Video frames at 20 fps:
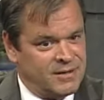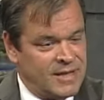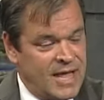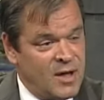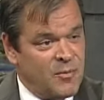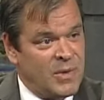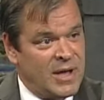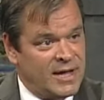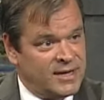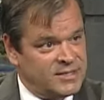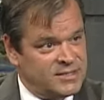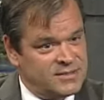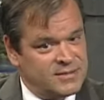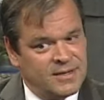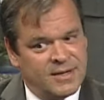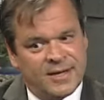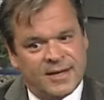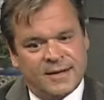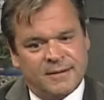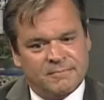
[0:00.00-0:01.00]
lockbox
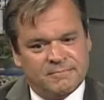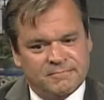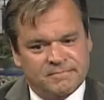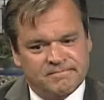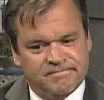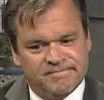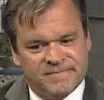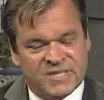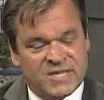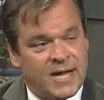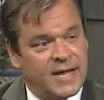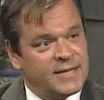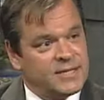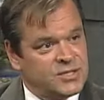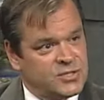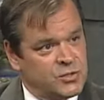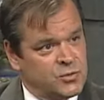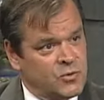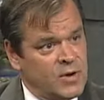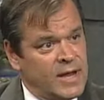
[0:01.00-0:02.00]
um,
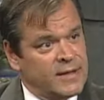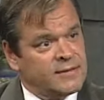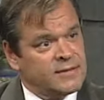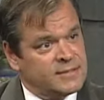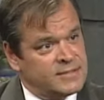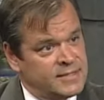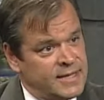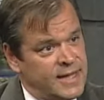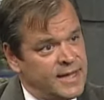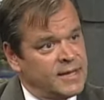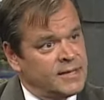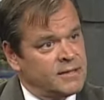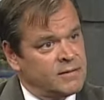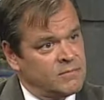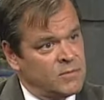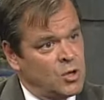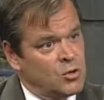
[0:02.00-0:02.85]
sites throughout the state mm -hmm. and mm-hmm.